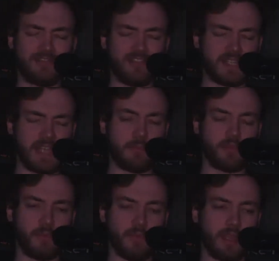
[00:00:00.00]
in-depth
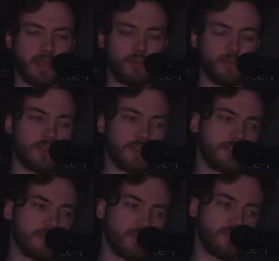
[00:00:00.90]
on picking the words,
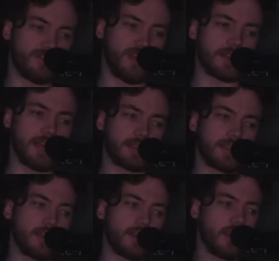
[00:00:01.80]
which was
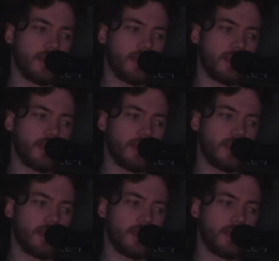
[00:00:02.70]
fantastic.